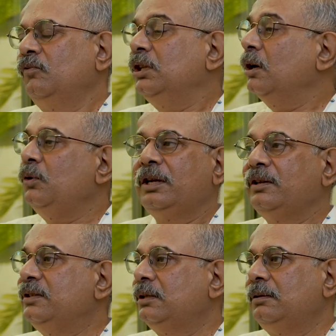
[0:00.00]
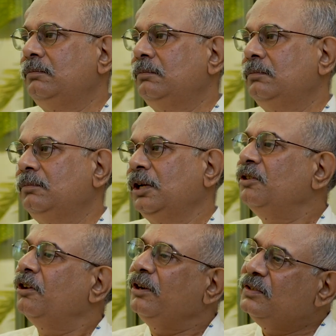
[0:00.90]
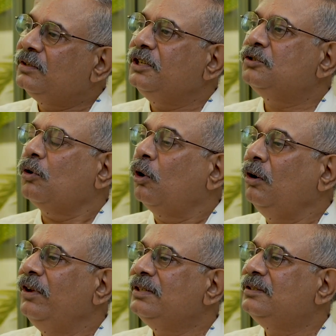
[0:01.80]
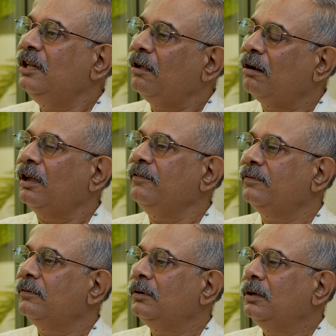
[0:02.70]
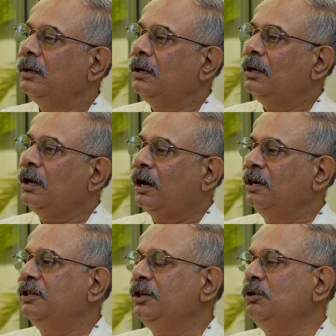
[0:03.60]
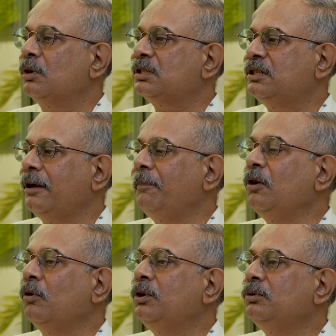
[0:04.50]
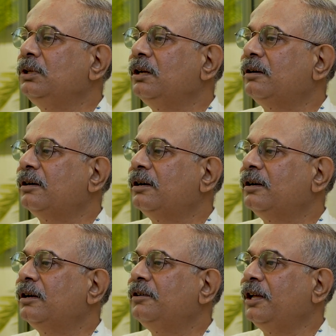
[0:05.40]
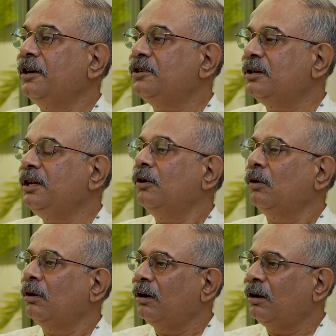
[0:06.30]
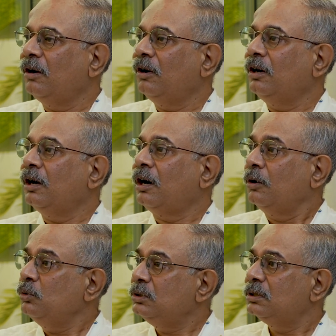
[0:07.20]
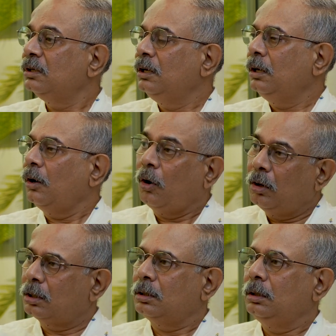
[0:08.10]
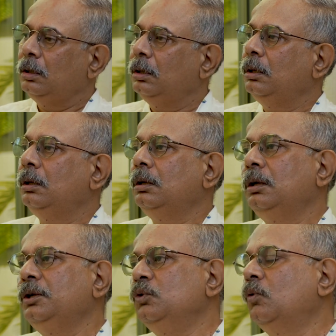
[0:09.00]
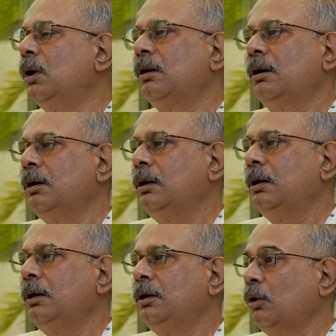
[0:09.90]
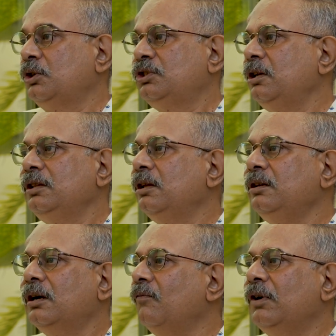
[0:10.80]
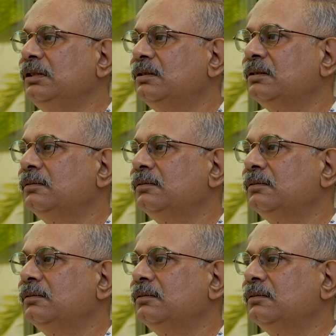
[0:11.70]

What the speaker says: without a reason, and the reason is always their life. Either you are stepping onto their territory or house, or you are torturing their young ones.